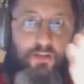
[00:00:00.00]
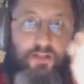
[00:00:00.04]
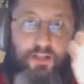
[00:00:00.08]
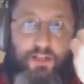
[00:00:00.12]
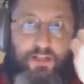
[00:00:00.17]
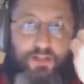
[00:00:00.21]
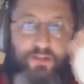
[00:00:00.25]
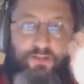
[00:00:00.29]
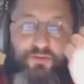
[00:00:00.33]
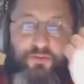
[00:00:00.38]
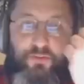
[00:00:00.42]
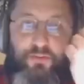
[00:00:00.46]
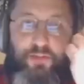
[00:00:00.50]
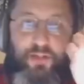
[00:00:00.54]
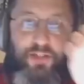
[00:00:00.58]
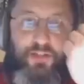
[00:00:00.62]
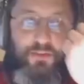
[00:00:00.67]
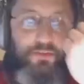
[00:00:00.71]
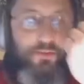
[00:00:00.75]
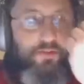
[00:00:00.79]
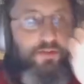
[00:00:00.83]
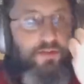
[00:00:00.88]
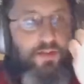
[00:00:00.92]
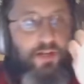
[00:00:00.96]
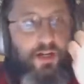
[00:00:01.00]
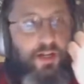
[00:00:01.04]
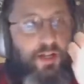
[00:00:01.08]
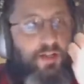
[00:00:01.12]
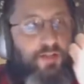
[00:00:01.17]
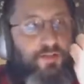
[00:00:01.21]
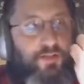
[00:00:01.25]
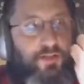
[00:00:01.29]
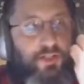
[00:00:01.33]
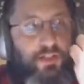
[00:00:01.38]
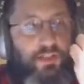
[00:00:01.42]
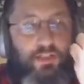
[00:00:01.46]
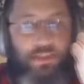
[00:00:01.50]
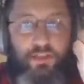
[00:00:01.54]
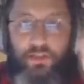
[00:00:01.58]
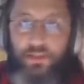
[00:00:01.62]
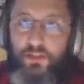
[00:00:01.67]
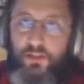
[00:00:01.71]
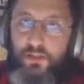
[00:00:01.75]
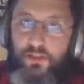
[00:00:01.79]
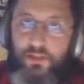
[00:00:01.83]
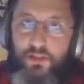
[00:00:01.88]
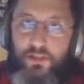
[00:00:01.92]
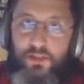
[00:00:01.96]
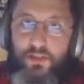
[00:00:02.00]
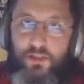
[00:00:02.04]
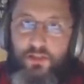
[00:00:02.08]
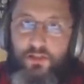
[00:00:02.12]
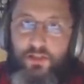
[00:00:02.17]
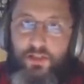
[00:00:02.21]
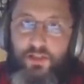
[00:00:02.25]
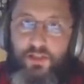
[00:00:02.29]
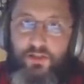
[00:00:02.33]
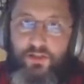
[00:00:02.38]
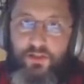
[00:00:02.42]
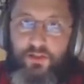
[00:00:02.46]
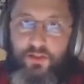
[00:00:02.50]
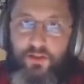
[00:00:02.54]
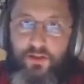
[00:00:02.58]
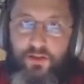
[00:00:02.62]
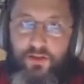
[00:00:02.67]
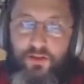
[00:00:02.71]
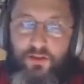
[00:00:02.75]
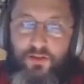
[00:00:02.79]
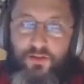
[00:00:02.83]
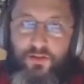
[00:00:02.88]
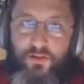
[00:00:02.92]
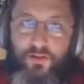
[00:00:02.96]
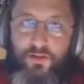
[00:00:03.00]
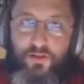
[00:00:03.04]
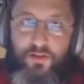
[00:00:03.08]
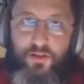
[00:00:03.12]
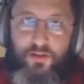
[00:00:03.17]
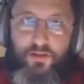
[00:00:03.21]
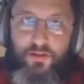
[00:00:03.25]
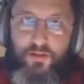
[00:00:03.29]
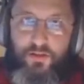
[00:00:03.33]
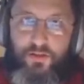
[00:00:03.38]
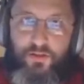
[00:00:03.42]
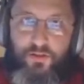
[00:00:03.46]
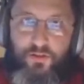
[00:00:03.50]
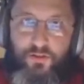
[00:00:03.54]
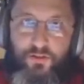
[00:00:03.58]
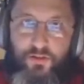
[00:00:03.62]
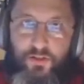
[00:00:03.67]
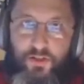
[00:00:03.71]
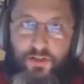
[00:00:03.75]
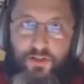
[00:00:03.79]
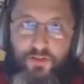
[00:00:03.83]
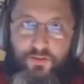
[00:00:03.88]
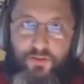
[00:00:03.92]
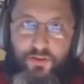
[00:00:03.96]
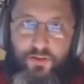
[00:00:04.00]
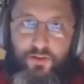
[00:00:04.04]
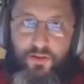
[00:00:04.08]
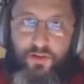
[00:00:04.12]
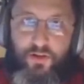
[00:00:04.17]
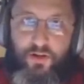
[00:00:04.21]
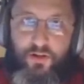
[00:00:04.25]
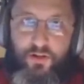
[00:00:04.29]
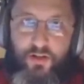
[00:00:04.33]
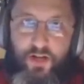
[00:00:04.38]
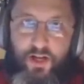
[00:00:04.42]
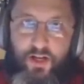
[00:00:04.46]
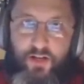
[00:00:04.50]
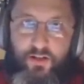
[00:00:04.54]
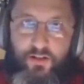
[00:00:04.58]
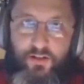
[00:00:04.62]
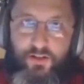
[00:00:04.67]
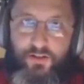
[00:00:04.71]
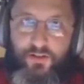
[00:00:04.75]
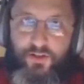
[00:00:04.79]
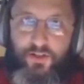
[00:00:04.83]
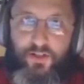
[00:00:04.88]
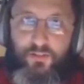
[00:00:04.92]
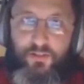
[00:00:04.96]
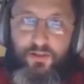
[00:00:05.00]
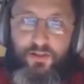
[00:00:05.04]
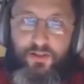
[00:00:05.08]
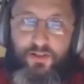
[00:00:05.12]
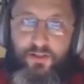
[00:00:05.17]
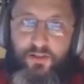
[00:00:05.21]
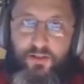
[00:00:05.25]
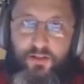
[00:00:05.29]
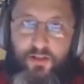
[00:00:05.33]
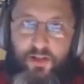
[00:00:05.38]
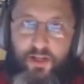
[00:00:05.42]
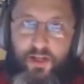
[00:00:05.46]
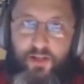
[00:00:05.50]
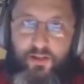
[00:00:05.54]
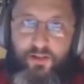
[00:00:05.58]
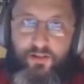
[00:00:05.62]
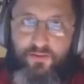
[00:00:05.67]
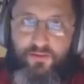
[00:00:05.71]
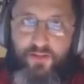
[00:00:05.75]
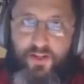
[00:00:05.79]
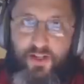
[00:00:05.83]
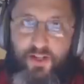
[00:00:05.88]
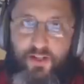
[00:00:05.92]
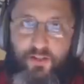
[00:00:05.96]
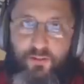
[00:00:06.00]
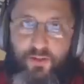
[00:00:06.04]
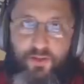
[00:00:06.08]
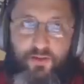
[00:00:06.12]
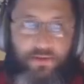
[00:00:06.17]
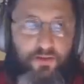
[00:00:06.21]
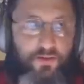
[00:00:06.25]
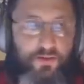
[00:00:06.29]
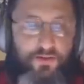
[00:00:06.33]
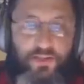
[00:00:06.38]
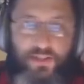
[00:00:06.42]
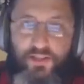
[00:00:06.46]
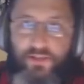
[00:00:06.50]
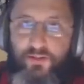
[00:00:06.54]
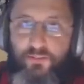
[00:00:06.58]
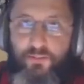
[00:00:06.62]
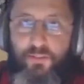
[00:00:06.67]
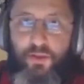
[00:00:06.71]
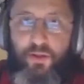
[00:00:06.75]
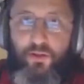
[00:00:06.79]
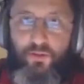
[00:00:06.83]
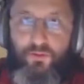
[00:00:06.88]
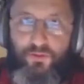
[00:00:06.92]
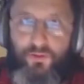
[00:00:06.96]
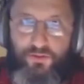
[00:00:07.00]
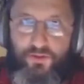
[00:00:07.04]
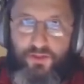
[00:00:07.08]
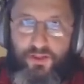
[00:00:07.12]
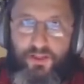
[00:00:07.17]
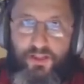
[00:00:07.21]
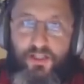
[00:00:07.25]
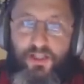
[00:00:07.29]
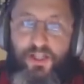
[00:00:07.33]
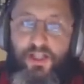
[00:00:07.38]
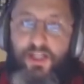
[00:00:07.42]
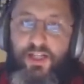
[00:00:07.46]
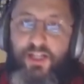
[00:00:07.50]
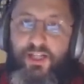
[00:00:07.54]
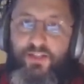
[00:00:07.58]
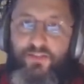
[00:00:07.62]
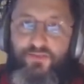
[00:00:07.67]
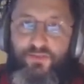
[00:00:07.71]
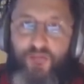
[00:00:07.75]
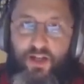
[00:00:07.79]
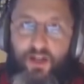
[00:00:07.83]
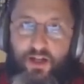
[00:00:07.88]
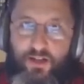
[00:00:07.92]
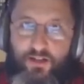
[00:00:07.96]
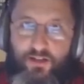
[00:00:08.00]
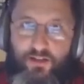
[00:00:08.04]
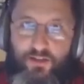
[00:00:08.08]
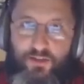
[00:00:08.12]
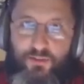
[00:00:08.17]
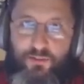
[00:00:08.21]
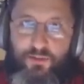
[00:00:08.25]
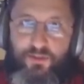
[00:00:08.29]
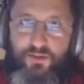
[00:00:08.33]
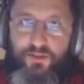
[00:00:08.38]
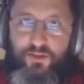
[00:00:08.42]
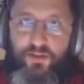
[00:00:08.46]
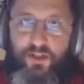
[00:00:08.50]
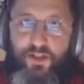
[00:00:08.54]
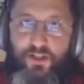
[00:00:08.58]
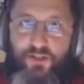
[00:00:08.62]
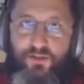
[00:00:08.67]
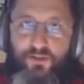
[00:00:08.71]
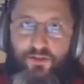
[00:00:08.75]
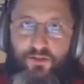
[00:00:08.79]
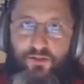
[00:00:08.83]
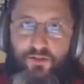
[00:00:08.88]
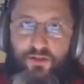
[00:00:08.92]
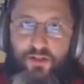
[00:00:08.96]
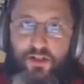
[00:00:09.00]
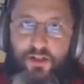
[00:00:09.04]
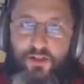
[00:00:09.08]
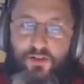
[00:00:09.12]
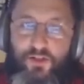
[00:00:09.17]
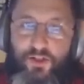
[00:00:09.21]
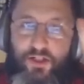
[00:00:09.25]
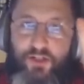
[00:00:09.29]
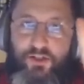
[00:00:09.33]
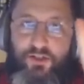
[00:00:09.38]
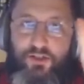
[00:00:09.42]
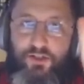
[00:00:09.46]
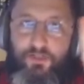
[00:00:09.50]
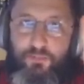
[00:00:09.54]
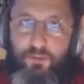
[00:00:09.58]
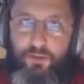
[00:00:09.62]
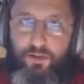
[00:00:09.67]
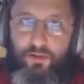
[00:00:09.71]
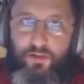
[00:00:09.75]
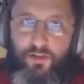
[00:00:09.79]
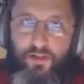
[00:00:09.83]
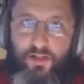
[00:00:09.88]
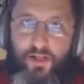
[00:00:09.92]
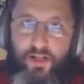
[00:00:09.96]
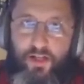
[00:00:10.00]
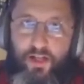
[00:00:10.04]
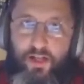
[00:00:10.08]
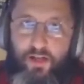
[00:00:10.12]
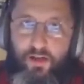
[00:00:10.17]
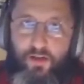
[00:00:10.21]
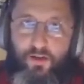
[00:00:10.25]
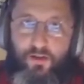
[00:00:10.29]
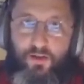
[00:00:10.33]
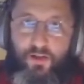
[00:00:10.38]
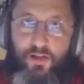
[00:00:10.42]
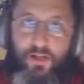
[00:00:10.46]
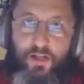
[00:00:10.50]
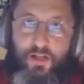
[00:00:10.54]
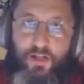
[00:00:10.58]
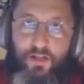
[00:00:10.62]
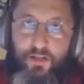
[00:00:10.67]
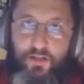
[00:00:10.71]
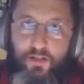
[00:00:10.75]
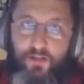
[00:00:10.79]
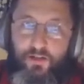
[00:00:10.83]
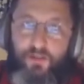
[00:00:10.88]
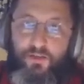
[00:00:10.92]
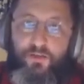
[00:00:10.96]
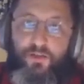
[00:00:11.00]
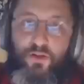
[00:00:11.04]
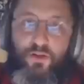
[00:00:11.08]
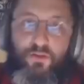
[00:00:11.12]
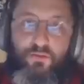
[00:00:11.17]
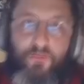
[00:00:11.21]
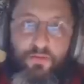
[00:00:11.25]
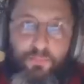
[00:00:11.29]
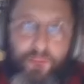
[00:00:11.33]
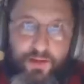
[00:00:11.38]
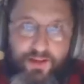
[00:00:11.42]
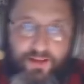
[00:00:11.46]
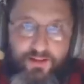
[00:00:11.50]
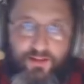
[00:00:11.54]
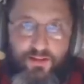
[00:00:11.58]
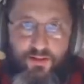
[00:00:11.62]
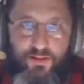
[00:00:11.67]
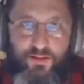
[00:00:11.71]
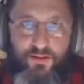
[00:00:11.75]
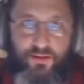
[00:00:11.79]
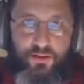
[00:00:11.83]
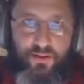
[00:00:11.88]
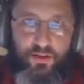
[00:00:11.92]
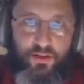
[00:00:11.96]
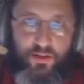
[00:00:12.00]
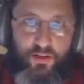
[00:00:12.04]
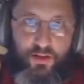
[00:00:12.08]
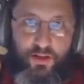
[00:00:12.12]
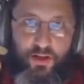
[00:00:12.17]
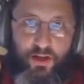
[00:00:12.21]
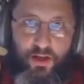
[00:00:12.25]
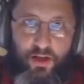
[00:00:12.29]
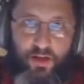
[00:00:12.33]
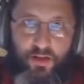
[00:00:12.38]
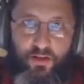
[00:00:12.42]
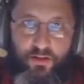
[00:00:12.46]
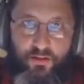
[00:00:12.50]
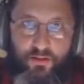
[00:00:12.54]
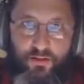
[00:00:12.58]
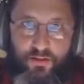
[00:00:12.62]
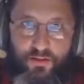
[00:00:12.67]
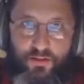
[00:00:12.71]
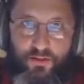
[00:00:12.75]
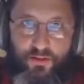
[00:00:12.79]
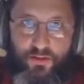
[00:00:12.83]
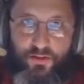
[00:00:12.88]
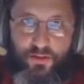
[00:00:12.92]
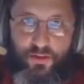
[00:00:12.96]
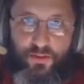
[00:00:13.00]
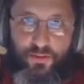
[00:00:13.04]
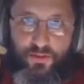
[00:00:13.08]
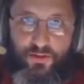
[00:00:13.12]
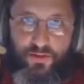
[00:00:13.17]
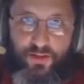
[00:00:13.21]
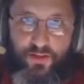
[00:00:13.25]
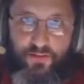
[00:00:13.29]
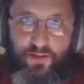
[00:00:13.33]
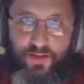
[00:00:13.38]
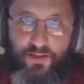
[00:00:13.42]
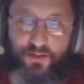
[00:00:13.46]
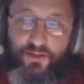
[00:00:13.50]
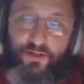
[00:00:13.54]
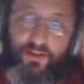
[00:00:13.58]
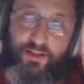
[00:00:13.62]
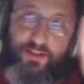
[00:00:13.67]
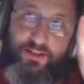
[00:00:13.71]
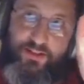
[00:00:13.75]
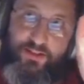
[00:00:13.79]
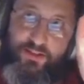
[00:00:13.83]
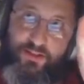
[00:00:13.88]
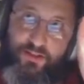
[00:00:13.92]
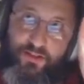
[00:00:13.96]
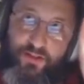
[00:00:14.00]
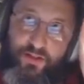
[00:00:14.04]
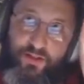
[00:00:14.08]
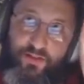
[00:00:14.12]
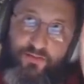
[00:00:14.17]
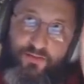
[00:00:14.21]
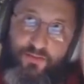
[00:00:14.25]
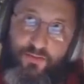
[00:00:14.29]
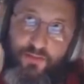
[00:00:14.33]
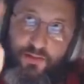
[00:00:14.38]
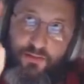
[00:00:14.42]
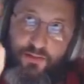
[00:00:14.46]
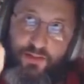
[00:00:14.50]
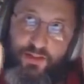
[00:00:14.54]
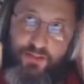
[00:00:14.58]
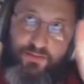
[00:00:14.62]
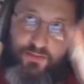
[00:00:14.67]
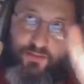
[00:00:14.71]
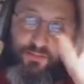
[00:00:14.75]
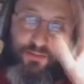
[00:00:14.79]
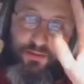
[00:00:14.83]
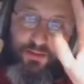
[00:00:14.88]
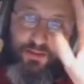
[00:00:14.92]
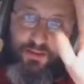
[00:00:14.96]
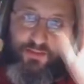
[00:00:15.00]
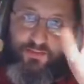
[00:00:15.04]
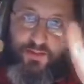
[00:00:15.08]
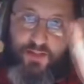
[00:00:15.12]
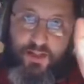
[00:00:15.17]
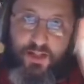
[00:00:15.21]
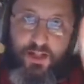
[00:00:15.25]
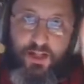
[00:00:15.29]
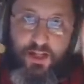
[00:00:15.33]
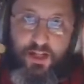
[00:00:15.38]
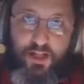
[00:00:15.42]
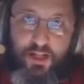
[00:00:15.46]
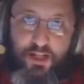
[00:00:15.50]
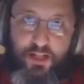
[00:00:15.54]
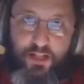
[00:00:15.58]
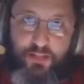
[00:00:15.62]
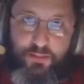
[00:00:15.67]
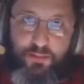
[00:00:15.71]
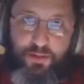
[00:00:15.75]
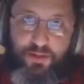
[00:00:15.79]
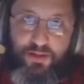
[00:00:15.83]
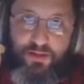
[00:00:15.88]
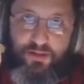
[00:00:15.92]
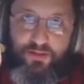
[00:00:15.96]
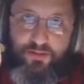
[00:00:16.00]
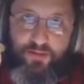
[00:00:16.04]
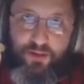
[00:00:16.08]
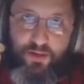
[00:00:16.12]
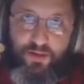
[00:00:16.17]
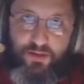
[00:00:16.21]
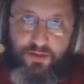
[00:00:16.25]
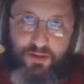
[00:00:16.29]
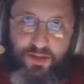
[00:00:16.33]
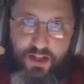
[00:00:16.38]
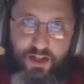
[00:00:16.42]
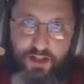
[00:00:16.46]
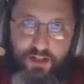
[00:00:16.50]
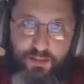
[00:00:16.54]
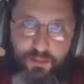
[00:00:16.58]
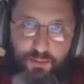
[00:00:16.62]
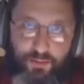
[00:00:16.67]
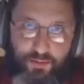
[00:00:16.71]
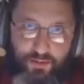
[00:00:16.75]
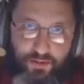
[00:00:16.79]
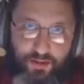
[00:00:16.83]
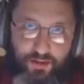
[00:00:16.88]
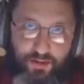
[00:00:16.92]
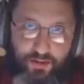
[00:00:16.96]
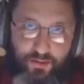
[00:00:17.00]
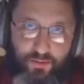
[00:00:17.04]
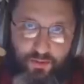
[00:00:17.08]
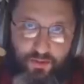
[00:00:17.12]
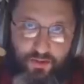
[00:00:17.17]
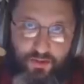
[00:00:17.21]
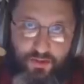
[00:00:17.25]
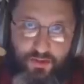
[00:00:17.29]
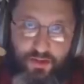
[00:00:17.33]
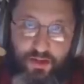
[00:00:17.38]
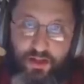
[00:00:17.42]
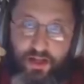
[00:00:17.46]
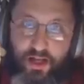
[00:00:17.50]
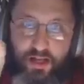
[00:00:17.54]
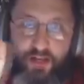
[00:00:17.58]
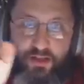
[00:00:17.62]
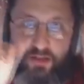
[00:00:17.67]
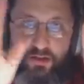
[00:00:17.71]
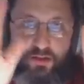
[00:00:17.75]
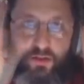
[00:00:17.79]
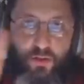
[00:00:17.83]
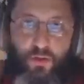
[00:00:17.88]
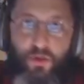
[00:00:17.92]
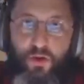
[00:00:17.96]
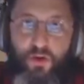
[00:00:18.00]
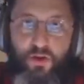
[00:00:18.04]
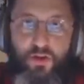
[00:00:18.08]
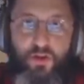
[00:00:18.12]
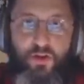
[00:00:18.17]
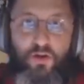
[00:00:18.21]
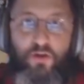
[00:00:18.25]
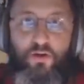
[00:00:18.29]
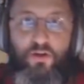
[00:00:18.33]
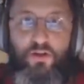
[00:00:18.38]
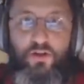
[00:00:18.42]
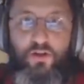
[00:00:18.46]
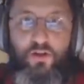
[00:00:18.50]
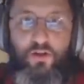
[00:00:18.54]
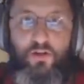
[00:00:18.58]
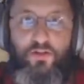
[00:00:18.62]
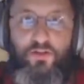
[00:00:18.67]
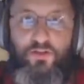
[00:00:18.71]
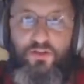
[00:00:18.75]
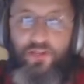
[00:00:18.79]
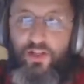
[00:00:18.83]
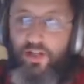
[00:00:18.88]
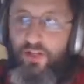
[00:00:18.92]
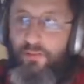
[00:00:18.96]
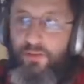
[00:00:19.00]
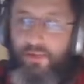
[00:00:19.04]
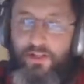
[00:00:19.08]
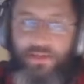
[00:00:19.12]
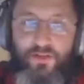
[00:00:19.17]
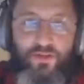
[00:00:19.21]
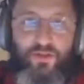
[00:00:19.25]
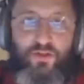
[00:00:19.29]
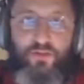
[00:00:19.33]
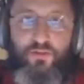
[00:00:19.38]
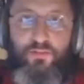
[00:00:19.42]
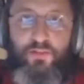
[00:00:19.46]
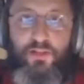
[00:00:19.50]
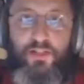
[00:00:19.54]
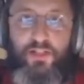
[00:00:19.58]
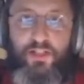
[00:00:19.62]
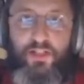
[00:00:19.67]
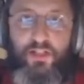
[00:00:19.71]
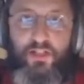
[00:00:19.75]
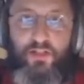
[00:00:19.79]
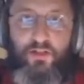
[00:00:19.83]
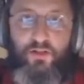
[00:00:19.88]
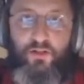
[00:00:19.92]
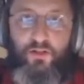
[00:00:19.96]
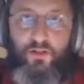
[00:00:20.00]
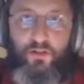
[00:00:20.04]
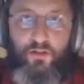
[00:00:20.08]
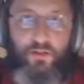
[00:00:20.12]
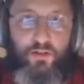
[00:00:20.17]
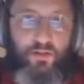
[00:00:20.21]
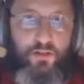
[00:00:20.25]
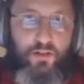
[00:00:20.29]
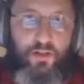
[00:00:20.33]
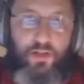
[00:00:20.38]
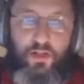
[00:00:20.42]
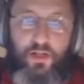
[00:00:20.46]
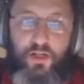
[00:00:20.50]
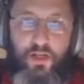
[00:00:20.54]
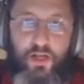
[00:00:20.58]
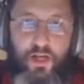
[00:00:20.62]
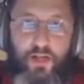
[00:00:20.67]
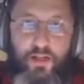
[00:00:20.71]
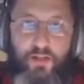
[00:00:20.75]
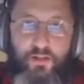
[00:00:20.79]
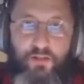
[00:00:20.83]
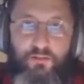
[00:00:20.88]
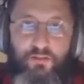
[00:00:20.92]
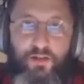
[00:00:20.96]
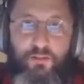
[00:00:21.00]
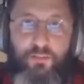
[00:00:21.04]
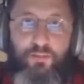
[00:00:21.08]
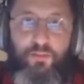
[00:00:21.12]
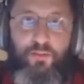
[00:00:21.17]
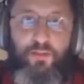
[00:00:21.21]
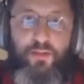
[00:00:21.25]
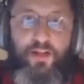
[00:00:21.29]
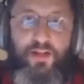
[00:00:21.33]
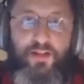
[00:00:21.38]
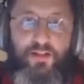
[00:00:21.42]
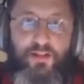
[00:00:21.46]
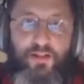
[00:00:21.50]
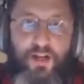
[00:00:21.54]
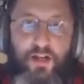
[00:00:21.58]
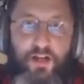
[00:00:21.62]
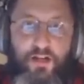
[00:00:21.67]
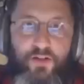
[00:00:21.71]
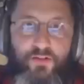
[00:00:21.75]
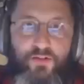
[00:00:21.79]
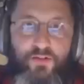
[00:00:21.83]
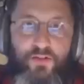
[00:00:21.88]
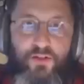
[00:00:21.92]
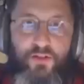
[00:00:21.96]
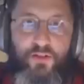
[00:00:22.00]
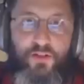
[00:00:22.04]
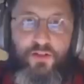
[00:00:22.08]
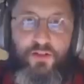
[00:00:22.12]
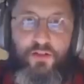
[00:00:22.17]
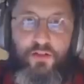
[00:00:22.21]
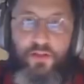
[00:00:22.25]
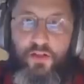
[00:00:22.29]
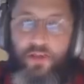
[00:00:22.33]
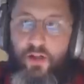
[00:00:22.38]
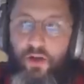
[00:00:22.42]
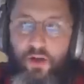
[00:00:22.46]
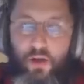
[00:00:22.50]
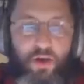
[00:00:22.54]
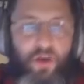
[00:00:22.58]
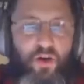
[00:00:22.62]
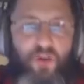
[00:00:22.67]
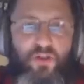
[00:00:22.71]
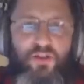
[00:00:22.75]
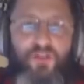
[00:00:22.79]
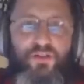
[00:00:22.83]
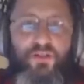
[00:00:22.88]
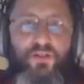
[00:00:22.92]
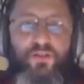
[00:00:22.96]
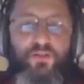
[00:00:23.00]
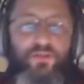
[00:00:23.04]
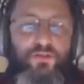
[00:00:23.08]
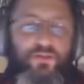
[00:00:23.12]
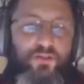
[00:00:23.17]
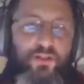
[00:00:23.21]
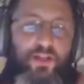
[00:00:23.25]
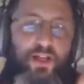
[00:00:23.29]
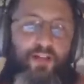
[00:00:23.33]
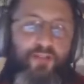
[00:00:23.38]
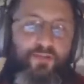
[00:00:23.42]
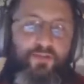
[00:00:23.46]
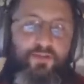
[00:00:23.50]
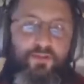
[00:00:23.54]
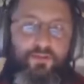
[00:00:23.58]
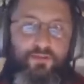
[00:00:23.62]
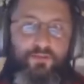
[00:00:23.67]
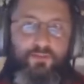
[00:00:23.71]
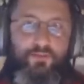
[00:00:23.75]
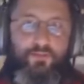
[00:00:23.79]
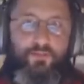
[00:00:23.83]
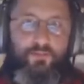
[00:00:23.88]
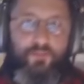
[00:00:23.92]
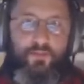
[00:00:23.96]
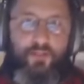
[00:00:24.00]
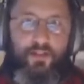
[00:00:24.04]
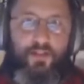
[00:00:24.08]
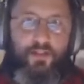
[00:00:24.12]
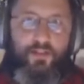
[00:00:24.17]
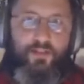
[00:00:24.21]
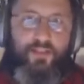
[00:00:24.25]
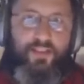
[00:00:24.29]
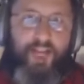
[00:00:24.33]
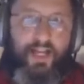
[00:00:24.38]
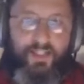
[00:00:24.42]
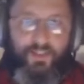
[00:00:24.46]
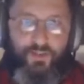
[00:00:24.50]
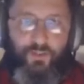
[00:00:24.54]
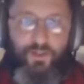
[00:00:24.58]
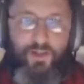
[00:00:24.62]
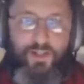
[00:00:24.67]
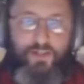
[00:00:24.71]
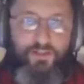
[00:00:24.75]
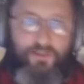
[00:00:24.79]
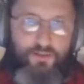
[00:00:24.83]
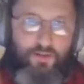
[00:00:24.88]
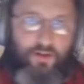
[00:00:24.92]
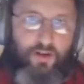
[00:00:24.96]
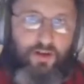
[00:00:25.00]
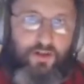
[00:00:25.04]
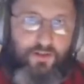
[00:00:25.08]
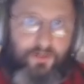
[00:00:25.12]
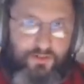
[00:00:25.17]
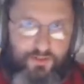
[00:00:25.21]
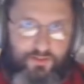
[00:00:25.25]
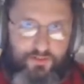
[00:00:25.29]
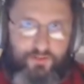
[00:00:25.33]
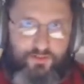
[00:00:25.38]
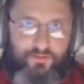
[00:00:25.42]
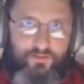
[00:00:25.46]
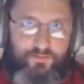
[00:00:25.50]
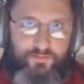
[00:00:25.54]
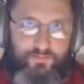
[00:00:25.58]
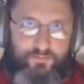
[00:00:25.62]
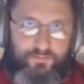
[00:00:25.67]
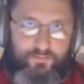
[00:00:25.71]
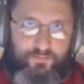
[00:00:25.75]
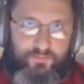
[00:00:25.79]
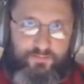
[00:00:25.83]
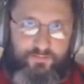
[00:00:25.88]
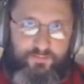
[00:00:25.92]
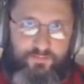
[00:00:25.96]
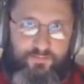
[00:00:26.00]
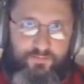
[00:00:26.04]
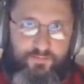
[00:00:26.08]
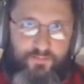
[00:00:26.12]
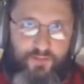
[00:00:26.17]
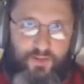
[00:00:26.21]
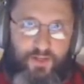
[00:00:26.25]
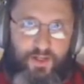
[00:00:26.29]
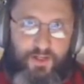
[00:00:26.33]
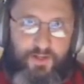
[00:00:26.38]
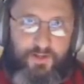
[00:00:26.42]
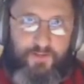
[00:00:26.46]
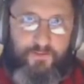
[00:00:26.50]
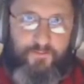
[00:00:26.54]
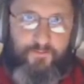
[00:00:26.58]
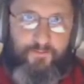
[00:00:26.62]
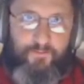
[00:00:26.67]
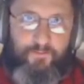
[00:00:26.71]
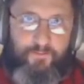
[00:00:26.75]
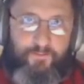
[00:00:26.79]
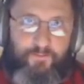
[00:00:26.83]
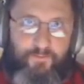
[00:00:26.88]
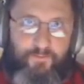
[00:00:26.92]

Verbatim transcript: Teaches replacement theology. Teaches that the Jews in Israel are not legitimate and they're fake and whatever else. He's apostate. He's non-dispensational. Jesus burned in hell. There is no repentance associated with salvation unless it's turning from unbelief to belief. He's preached a false gospel, in other words. And you go on and on and on. Sodomites should be killed and their reprobate doctrine and all this other stuff. That's why he's lost. Okay?